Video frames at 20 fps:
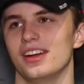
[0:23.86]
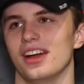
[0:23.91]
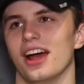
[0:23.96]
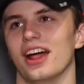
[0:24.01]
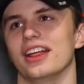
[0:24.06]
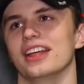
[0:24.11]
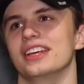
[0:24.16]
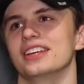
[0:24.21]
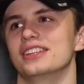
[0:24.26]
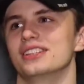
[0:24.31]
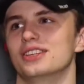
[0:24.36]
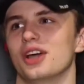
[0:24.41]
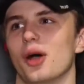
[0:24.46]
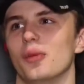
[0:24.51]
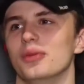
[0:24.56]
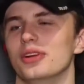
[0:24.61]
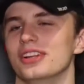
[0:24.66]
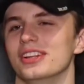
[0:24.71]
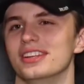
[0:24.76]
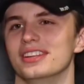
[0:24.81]
I think
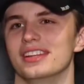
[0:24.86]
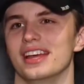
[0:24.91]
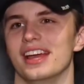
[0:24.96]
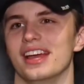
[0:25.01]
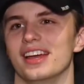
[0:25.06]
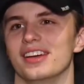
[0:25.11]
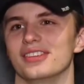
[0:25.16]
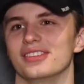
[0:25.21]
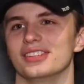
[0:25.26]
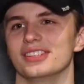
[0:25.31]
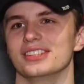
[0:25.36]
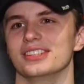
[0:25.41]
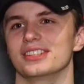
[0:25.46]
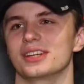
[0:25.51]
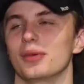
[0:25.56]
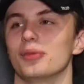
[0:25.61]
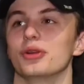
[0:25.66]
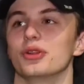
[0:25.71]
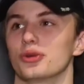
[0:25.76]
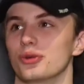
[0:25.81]
coming to the day every
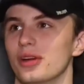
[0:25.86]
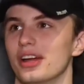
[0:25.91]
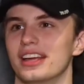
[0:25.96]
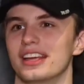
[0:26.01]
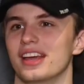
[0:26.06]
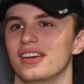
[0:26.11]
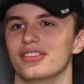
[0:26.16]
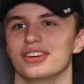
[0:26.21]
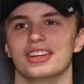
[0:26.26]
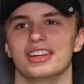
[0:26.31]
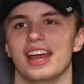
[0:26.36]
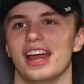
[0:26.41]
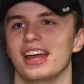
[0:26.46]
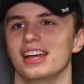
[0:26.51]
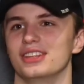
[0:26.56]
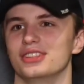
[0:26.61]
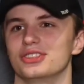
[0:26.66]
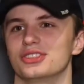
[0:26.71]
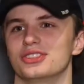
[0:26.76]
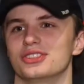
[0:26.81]
coming to the rank every day
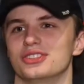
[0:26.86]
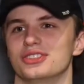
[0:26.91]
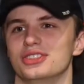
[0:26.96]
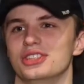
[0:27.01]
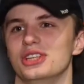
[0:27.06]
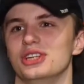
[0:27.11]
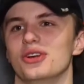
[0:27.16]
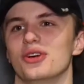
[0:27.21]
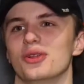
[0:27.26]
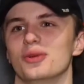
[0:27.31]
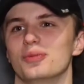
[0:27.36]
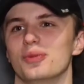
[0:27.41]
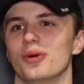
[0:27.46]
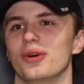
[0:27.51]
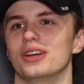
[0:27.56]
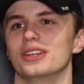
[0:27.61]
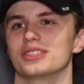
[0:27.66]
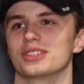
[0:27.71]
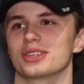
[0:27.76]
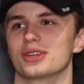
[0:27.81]
and just seeing all the
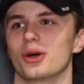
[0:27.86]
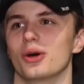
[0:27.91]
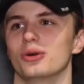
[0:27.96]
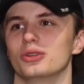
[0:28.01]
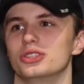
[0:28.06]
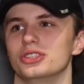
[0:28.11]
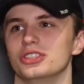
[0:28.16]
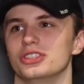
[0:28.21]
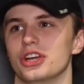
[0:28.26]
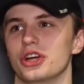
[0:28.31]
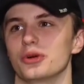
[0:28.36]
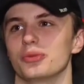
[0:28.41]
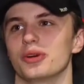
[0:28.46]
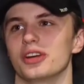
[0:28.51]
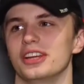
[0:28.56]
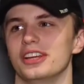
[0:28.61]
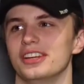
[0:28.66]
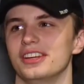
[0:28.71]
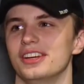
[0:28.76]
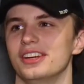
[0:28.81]
boys, the coaches,
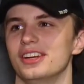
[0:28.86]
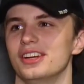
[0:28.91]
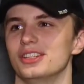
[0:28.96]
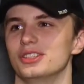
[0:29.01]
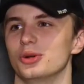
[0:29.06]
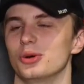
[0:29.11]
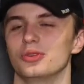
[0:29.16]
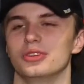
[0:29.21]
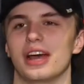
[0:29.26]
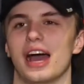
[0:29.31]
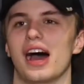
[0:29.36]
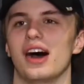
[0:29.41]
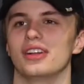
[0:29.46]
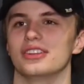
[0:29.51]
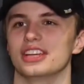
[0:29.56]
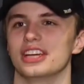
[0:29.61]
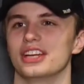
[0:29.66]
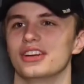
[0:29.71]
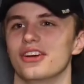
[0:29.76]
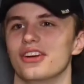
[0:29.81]
everybody so
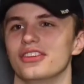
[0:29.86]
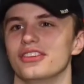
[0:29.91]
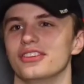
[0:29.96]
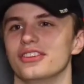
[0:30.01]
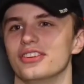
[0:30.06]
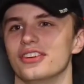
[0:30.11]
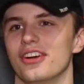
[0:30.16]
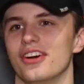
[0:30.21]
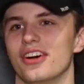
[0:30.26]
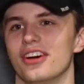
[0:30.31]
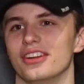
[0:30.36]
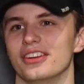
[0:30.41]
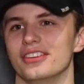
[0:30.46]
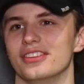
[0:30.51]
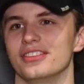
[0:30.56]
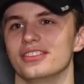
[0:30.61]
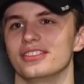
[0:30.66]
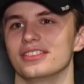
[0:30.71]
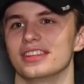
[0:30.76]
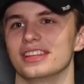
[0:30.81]
dialed in on
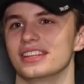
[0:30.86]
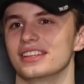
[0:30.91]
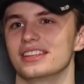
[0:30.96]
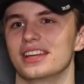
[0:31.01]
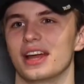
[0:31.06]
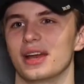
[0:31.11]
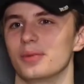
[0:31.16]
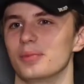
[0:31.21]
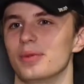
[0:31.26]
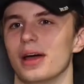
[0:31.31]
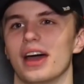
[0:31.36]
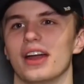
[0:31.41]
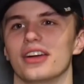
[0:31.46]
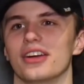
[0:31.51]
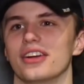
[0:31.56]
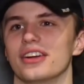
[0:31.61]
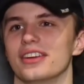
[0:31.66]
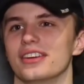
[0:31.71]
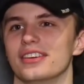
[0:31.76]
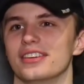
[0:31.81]
on like getting
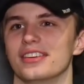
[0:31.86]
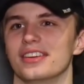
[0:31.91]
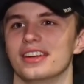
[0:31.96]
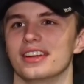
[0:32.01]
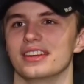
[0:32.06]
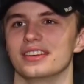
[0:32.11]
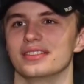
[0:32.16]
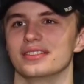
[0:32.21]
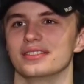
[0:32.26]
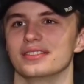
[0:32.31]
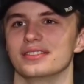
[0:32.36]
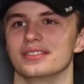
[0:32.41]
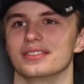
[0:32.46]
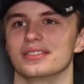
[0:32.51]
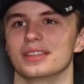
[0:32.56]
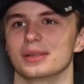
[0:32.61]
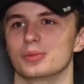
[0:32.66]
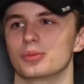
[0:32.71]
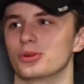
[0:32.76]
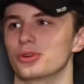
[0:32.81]
better and and
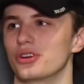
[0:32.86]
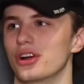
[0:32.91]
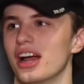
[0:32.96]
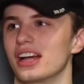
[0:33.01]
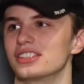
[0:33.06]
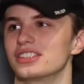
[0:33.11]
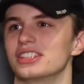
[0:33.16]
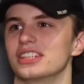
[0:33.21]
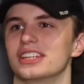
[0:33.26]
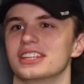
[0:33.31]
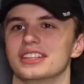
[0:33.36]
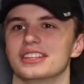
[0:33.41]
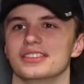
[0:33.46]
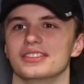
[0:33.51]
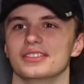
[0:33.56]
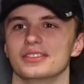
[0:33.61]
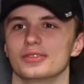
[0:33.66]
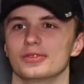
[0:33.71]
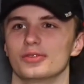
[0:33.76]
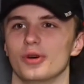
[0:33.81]
like progressing
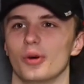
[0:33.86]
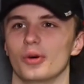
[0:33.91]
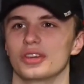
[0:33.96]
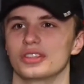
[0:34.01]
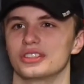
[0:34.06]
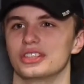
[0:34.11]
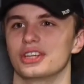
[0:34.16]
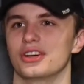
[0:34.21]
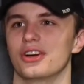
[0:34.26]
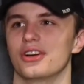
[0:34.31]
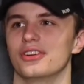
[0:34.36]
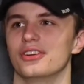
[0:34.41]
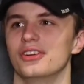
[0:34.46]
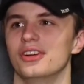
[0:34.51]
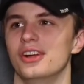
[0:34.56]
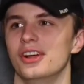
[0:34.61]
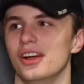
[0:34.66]
and focusing on